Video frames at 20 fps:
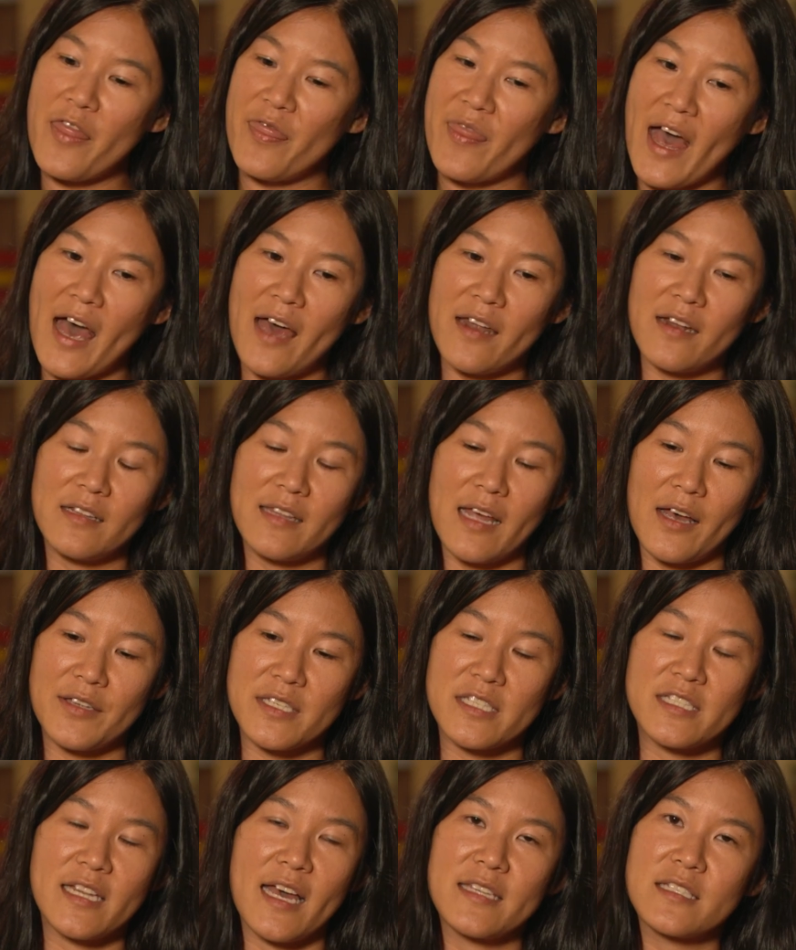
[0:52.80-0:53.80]
And that allows
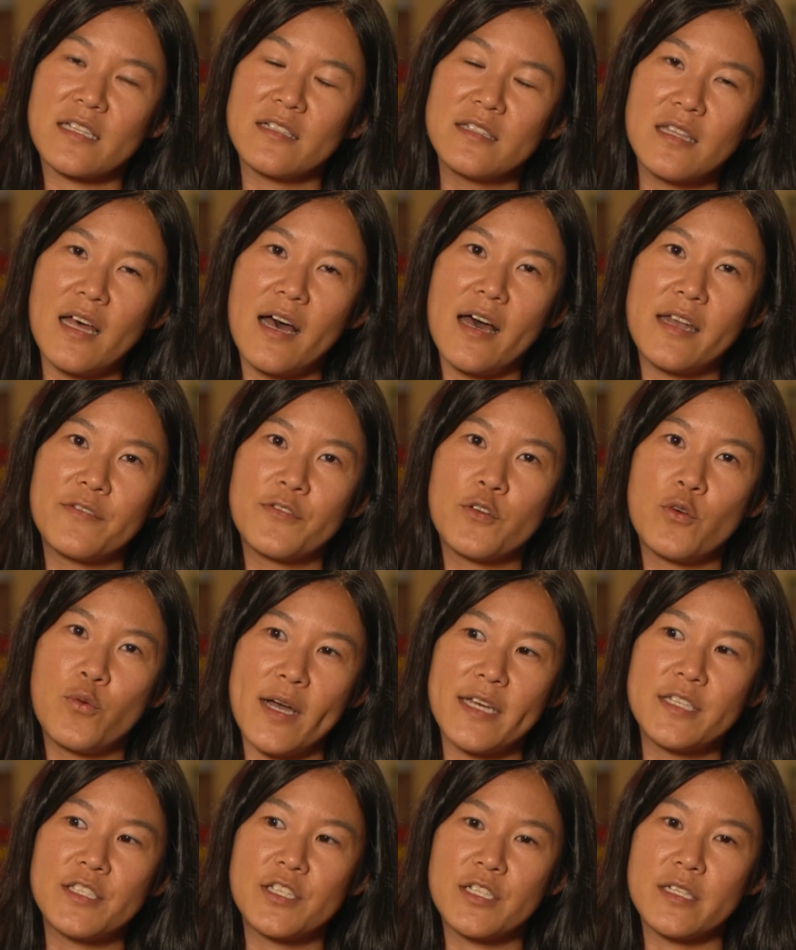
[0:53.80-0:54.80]
us to ask a lot of
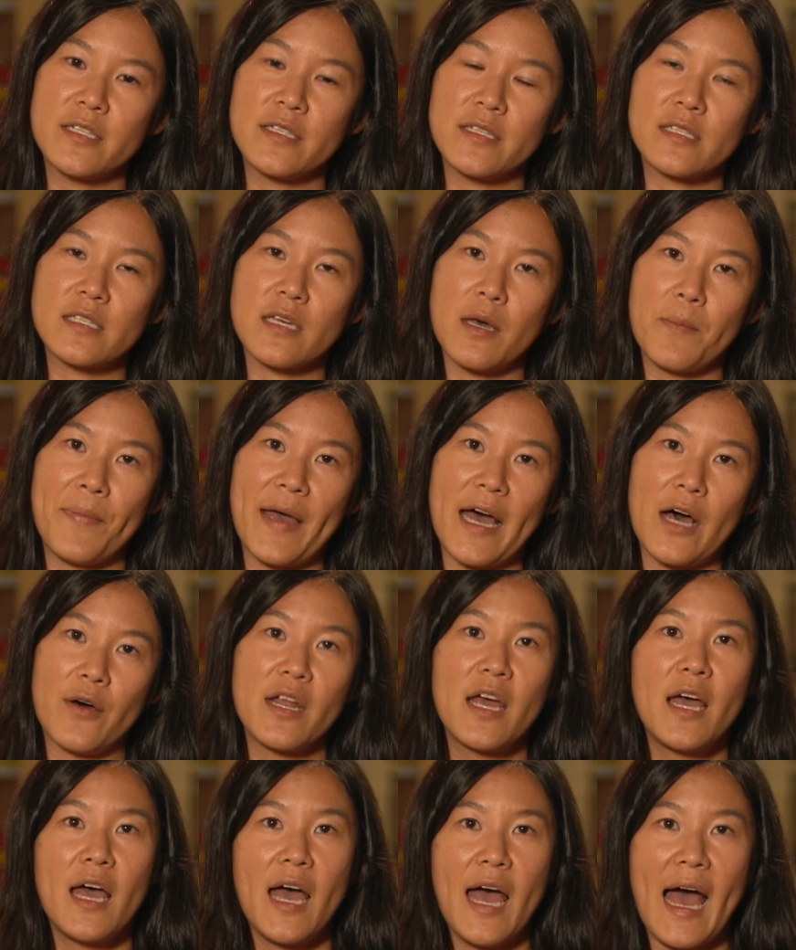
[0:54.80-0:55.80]
questions about
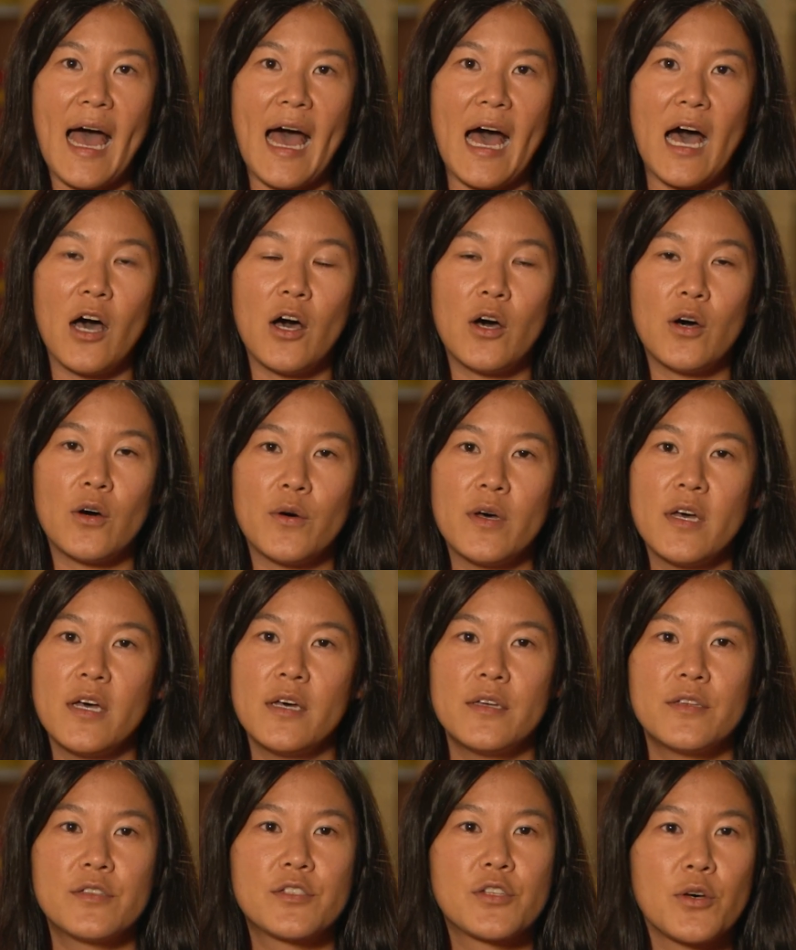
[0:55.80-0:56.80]
how
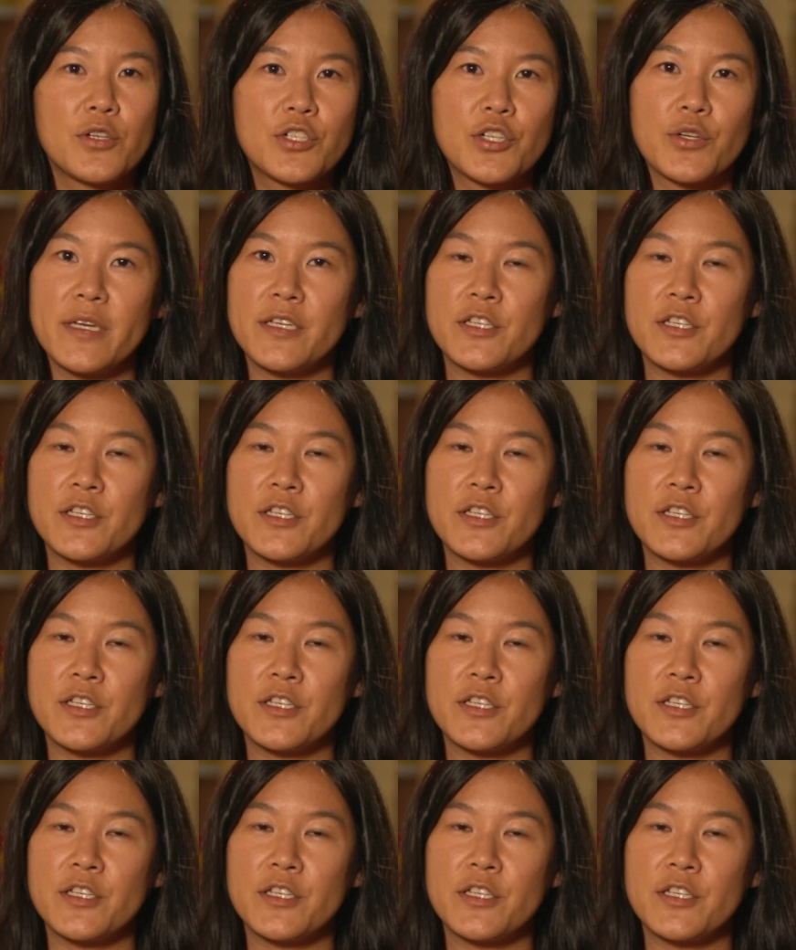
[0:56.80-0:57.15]
social